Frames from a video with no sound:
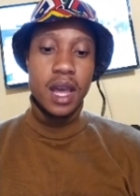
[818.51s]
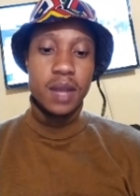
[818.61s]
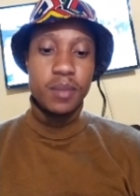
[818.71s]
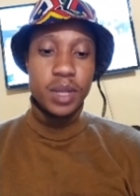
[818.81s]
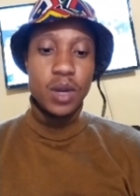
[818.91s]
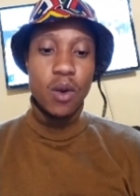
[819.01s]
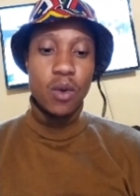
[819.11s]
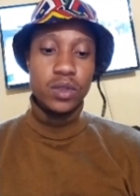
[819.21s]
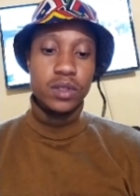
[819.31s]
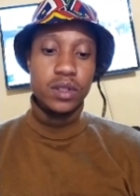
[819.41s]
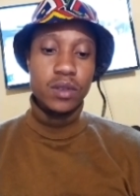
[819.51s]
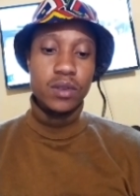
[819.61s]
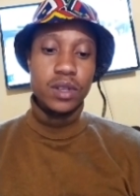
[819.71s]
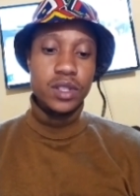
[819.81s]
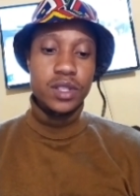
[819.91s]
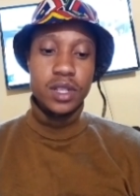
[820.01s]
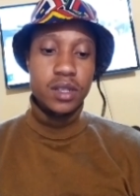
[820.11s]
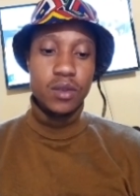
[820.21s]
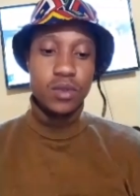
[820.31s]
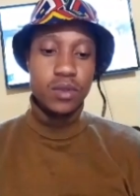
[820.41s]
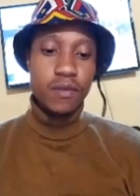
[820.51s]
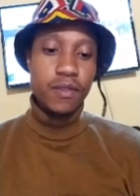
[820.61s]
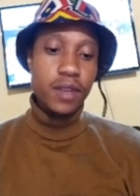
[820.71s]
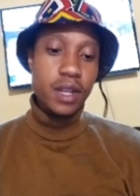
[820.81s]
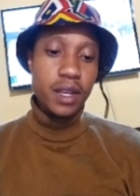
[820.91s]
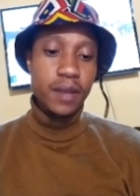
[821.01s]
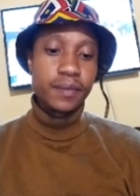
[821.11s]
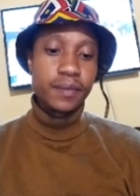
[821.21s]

and be whole. It's just an awesome feeling.